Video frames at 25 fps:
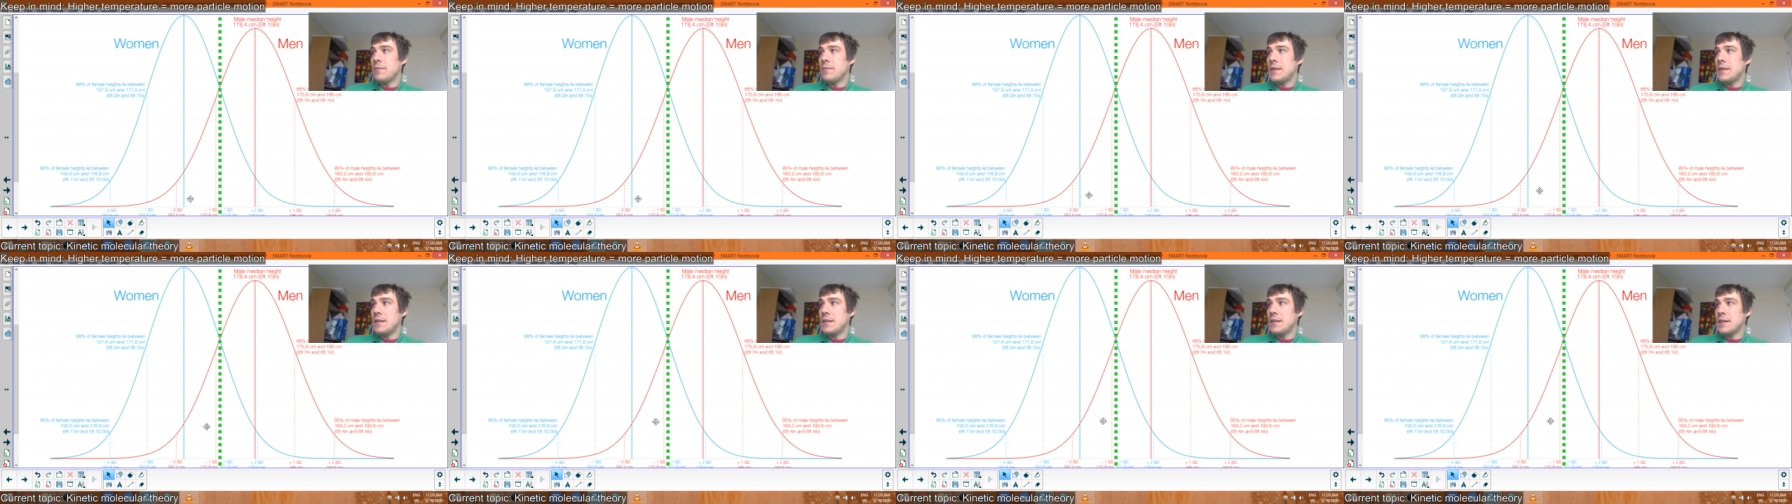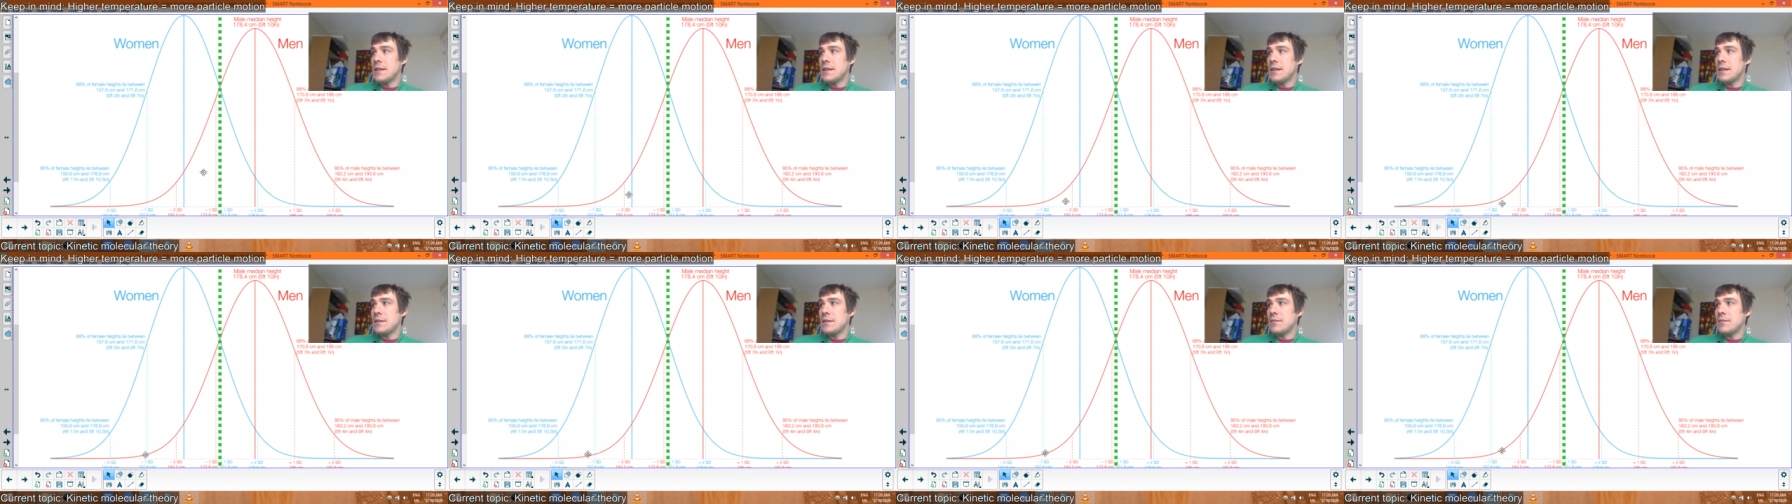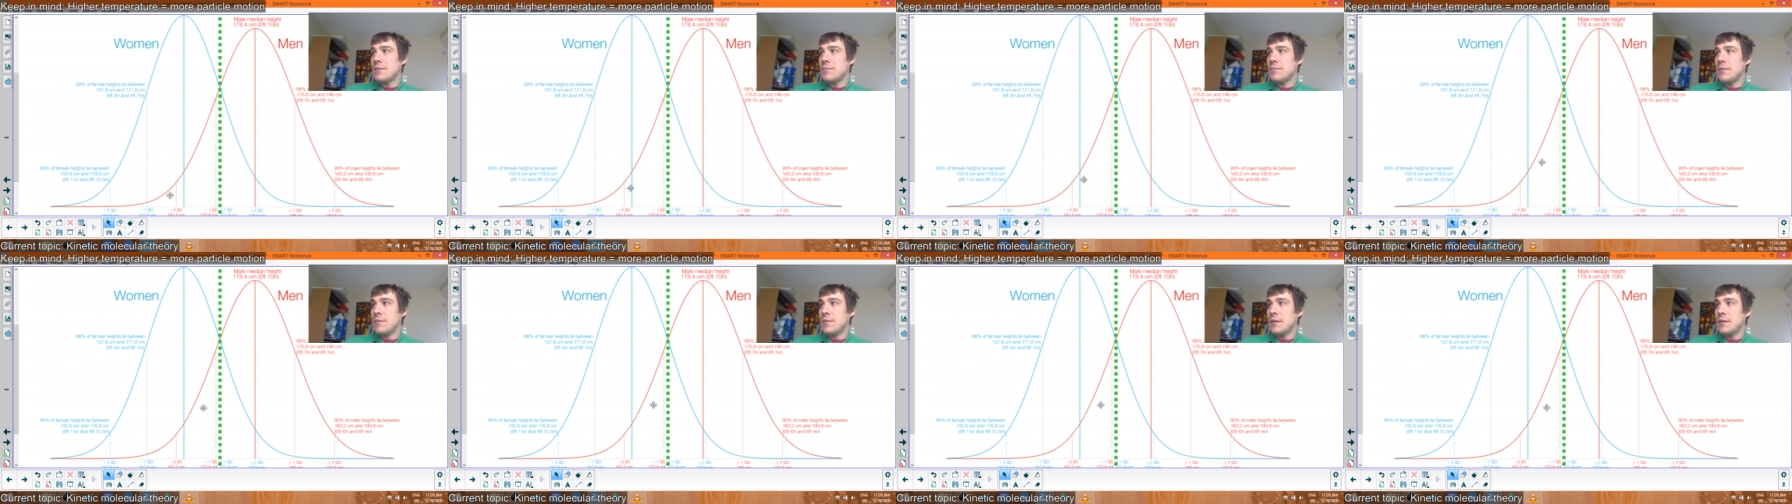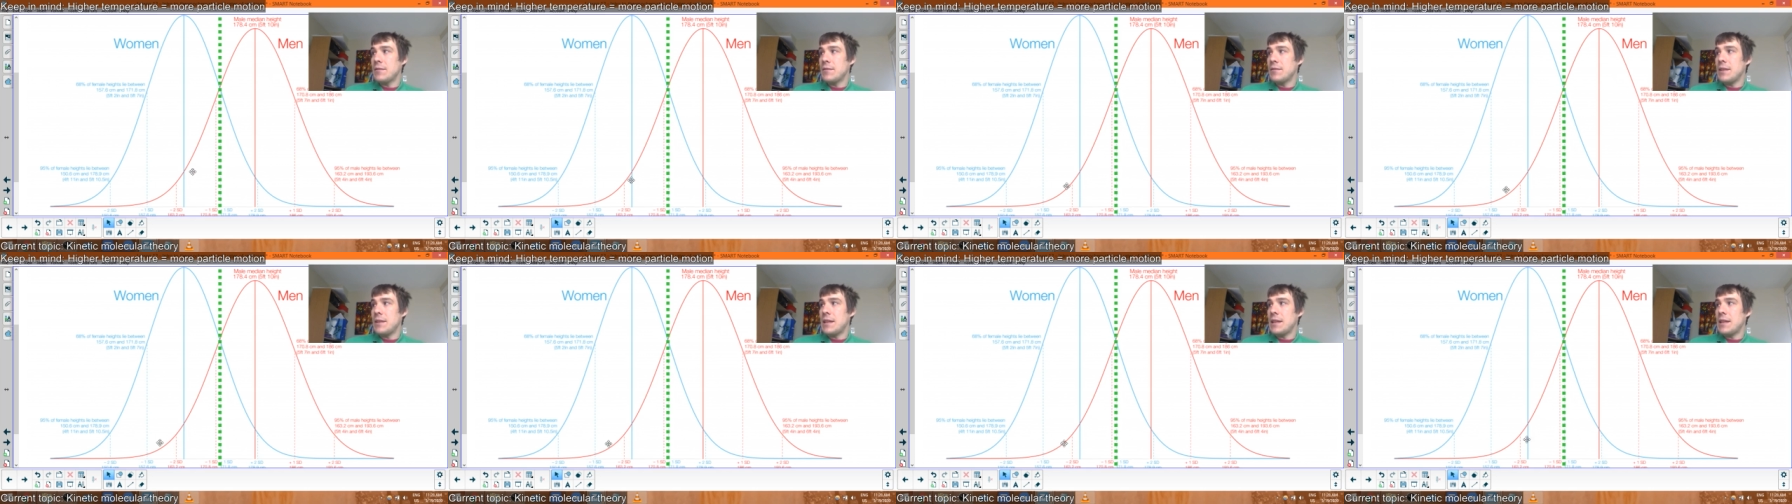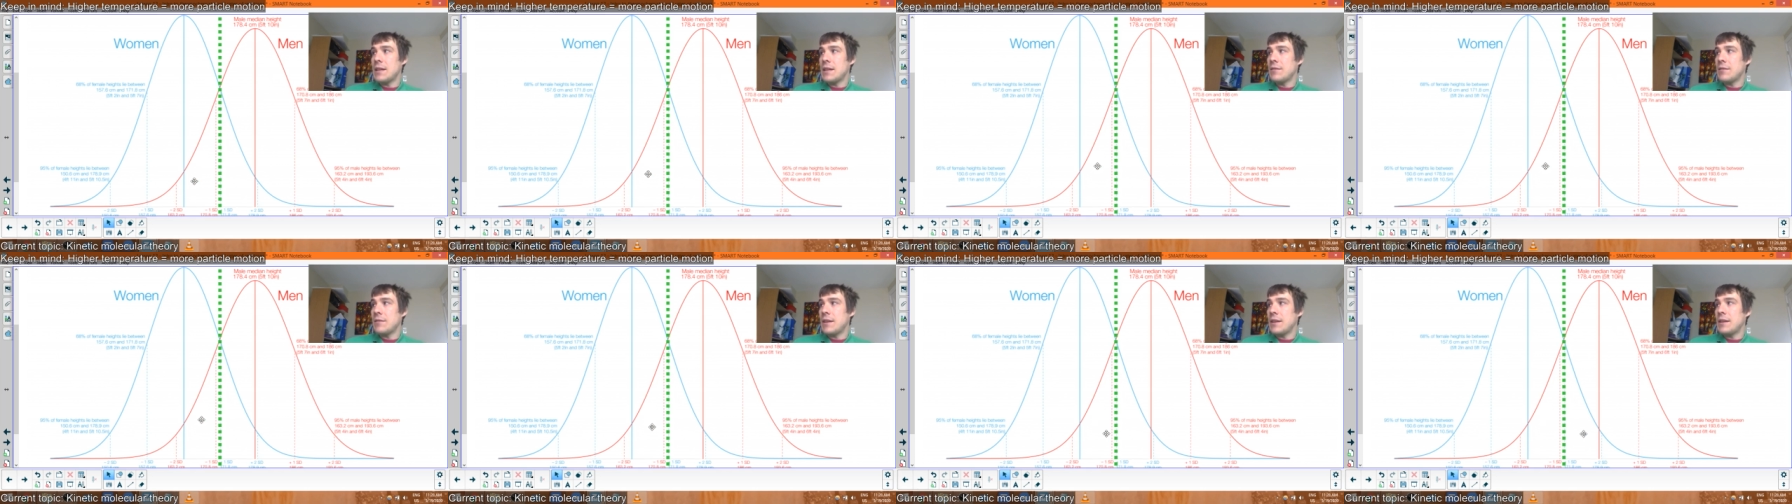These guys, they
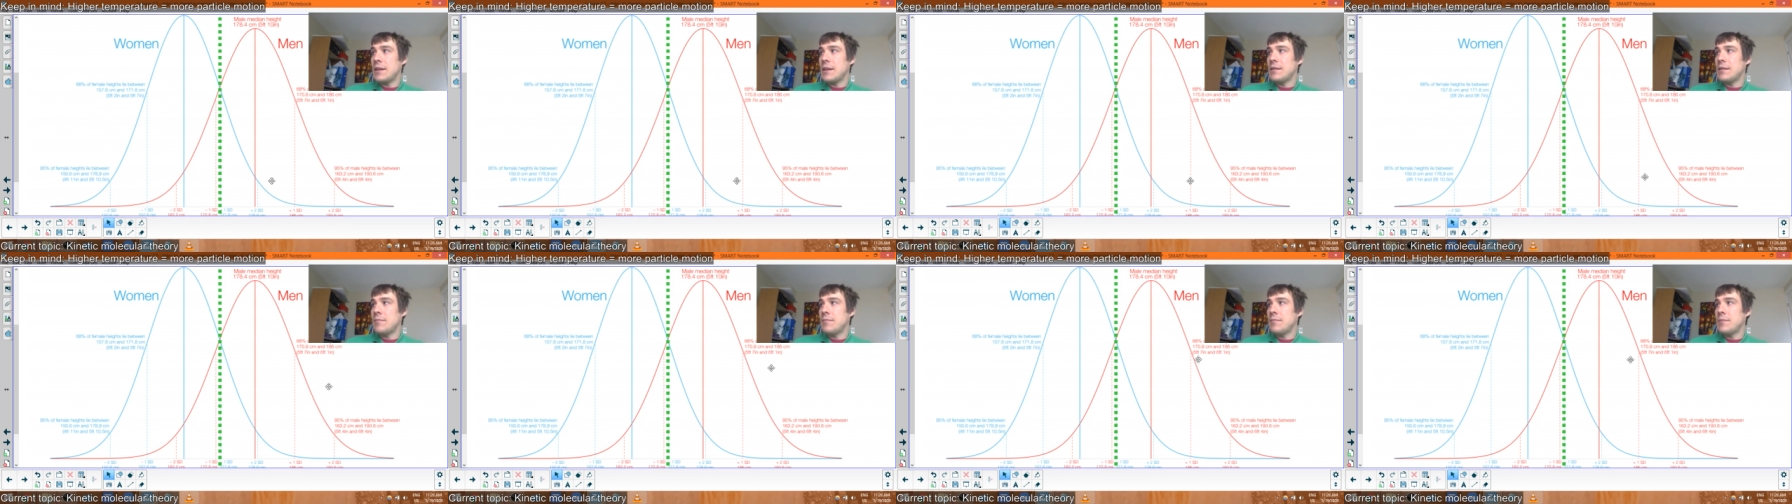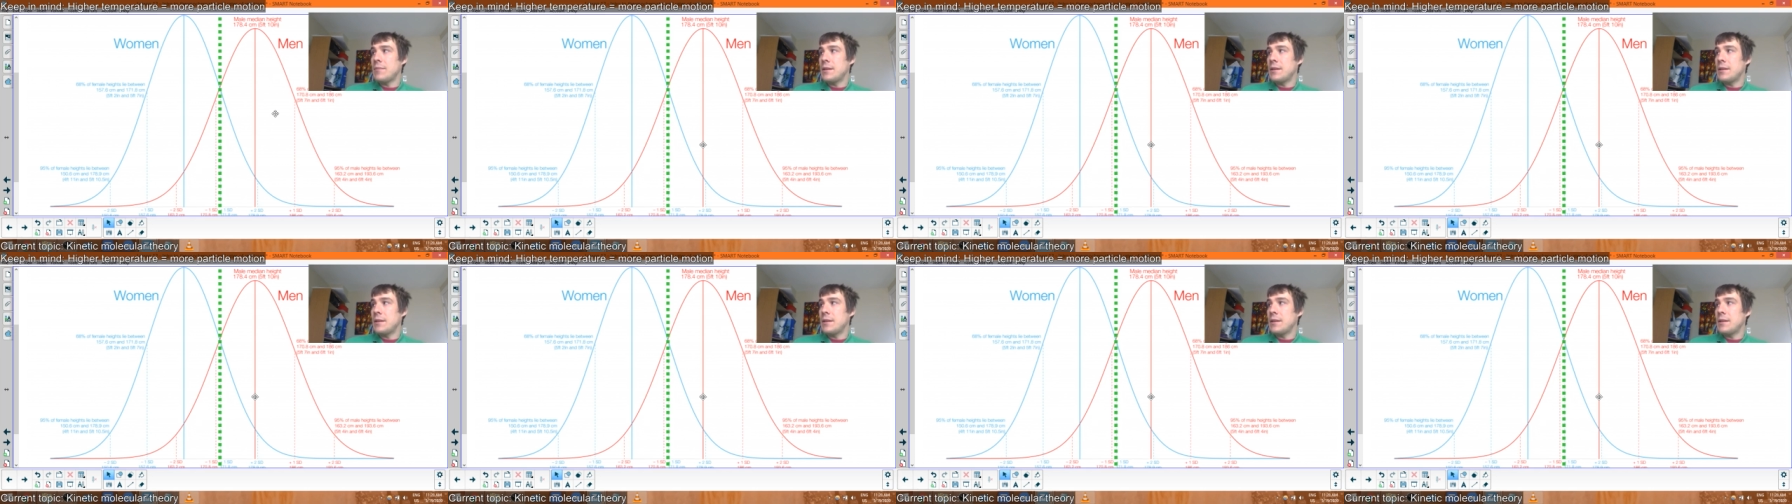can't ride it,